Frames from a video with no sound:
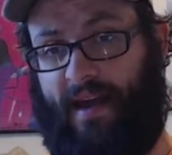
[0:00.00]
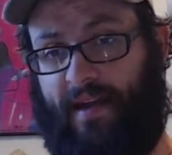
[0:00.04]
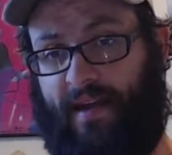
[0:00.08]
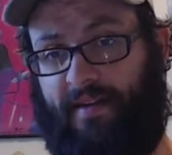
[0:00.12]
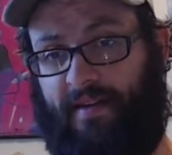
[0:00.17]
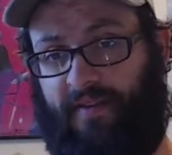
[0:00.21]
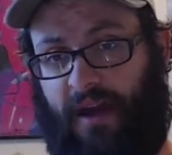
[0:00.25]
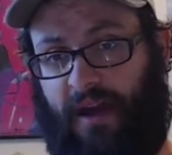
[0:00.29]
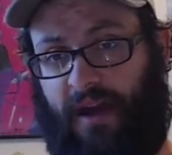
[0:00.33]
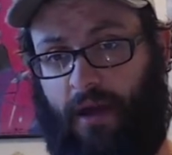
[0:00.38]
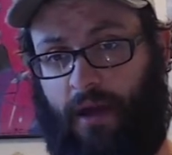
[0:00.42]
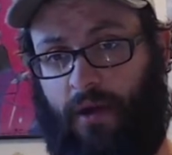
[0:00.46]
of
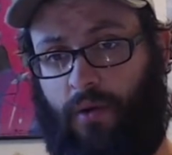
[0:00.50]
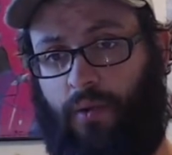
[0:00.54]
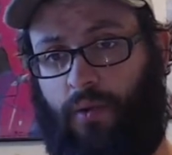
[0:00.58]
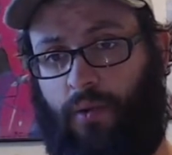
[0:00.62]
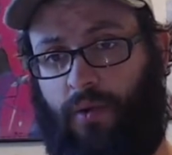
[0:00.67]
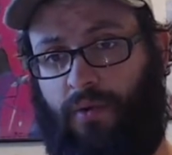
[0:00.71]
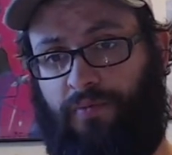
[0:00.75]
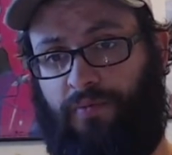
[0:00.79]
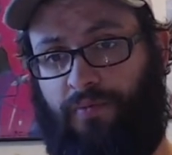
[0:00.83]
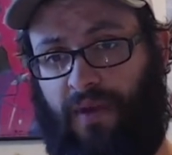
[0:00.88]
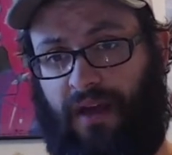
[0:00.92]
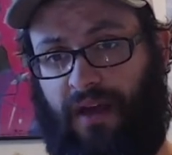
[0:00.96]
ink
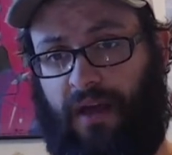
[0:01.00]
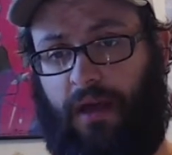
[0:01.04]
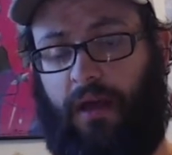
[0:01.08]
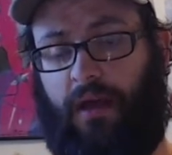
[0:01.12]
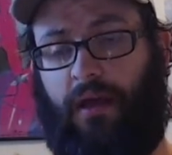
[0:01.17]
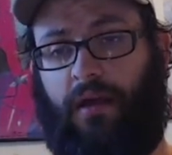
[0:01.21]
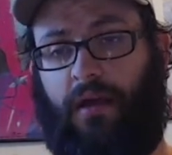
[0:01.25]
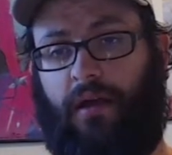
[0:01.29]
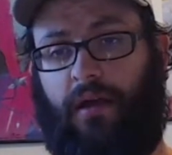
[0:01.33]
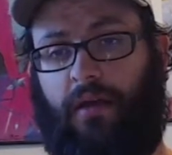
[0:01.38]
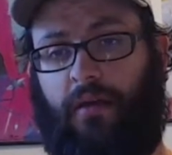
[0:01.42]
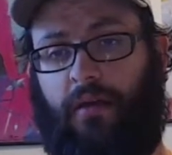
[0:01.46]
would be
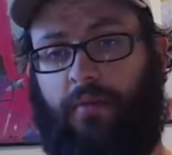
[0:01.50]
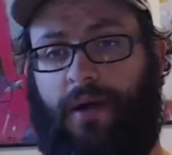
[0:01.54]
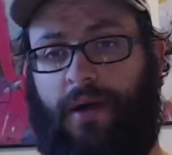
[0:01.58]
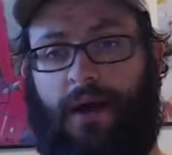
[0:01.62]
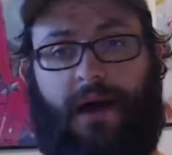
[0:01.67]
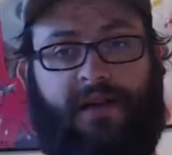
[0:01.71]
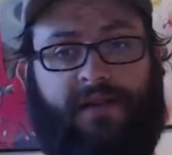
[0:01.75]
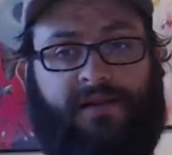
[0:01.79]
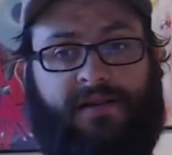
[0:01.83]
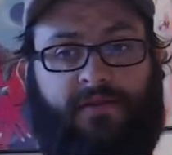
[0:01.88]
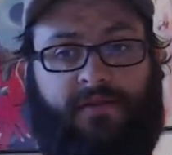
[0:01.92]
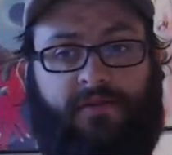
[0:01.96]

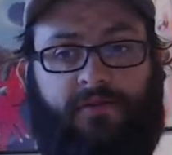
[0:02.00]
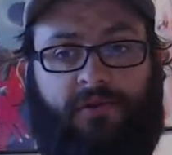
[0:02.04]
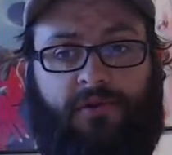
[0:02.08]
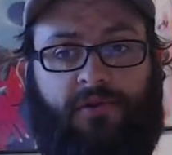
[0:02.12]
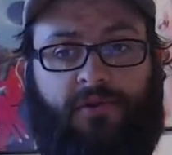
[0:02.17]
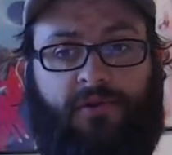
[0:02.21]
impossible